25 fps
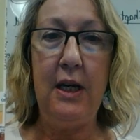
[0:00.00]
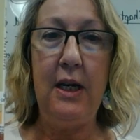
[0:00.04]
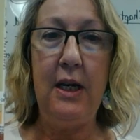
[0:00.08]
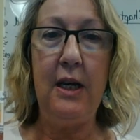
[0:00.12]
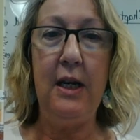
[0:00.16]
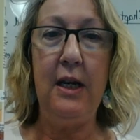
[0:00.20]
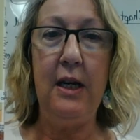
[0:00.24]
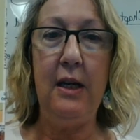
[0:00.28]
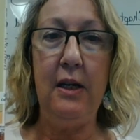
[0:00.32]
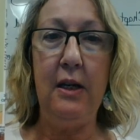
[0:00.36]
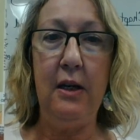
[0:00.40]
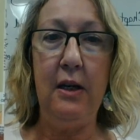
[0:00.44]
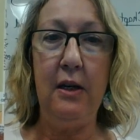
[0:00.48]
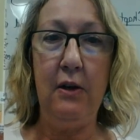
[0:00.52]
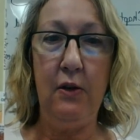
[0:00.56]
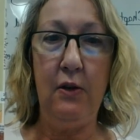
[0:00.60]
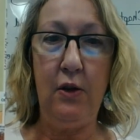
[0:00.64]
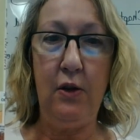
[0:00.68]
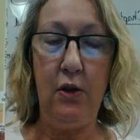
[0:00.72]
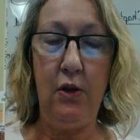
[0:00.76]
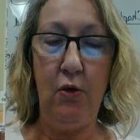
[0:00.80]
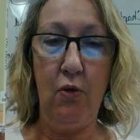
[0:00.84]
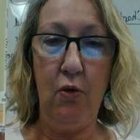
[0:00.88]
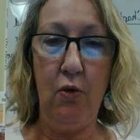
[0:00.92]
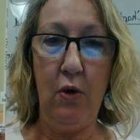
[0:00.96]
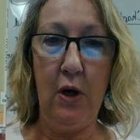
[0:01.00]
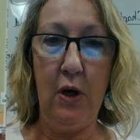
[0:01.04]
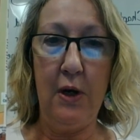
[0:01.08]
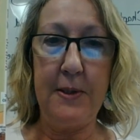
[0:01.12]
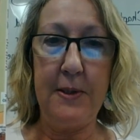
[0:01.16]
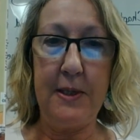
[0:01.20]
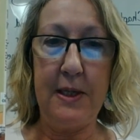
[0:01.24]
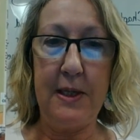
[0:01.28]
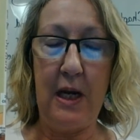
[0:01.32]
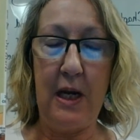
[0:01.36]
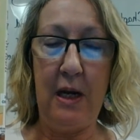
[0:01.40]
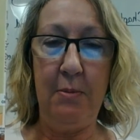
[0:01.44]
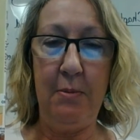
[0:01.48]
in your
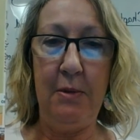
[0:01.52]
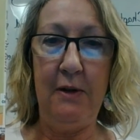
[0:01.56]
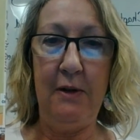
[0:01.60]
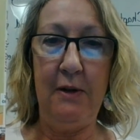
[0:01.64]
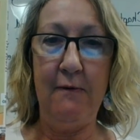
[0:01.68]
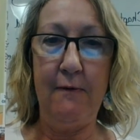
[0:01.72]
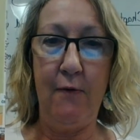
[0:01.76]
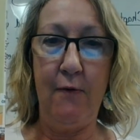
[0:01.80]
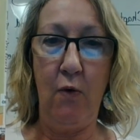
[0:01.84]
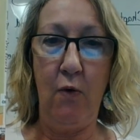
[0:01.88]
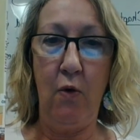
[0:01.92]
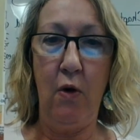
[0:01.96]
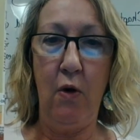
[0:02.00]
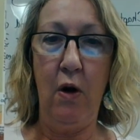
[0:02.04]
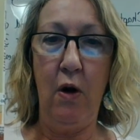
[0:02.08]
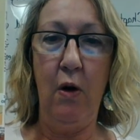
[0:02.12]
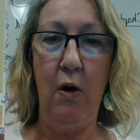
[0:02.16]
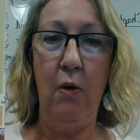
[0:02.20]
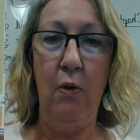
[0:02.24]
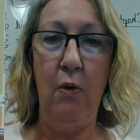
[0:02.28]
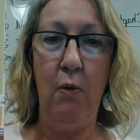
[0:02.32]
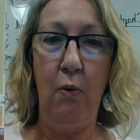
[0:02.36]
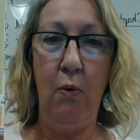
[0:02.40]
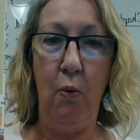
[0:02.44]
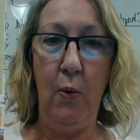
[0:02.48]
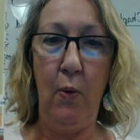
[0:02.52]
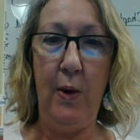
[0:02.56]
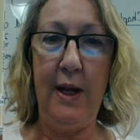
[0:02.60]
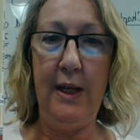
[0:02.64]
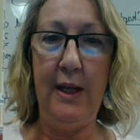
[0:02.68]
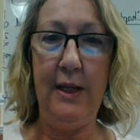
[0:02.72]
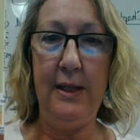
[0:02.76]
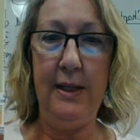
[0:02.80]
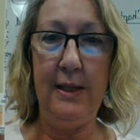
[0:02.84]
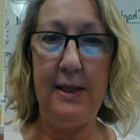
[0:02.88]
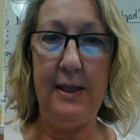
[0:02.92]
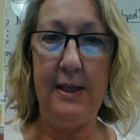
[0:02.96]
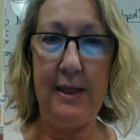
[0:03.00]
assignment for
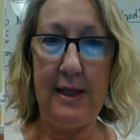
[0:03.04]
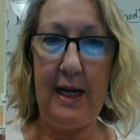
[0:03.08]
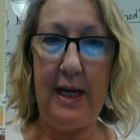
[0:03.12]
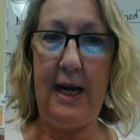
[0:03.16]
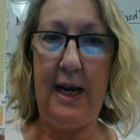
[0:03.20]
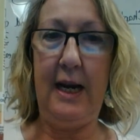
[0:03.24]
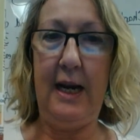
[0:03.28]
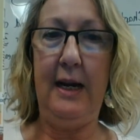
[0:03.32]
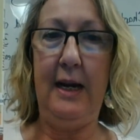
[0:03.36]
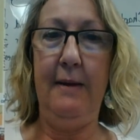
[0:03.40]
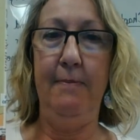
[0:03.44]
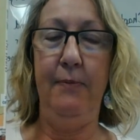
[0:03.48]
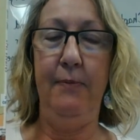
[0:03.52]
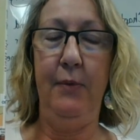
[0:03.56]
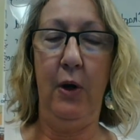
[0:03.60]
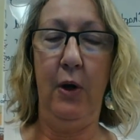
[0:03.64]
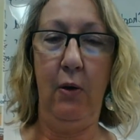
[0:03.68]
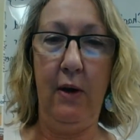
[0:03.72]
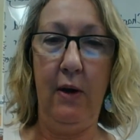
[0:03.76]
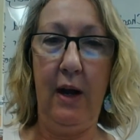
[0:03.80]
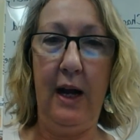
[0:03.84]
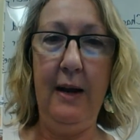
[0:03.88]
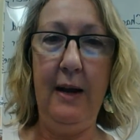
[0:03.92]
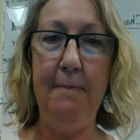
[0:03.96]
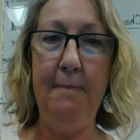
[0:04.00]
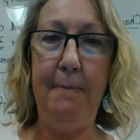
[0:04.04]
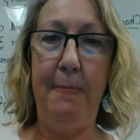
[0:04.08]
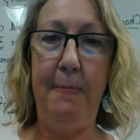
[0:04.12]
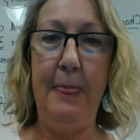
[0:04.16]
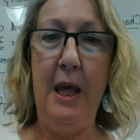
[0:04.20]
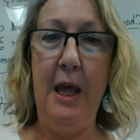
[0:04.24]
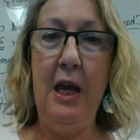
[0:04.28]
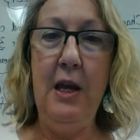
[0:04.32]
Wednesday, okay?